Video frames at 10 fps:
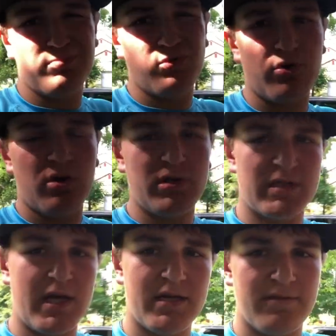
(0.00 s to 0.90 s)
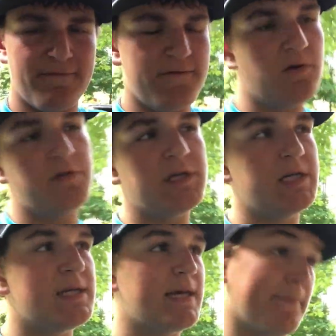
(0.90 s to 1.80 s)
little bluegills. I didn't feel the
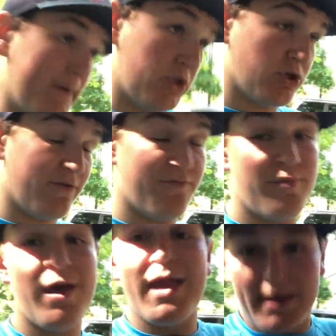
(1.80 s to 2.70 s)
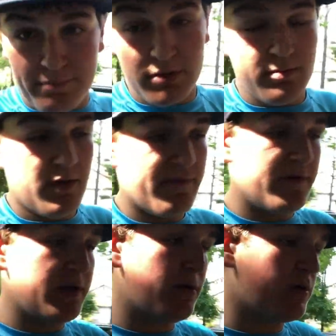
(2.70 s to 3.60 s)
need to take a picture of them and put them on the video.